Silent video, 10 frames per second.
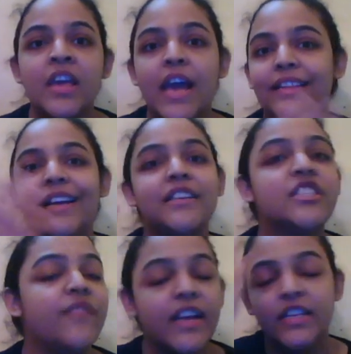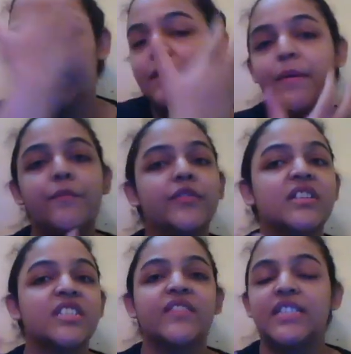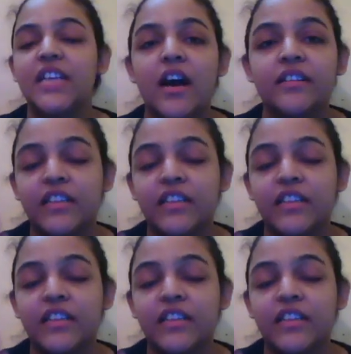And that is why they keep up with this facade,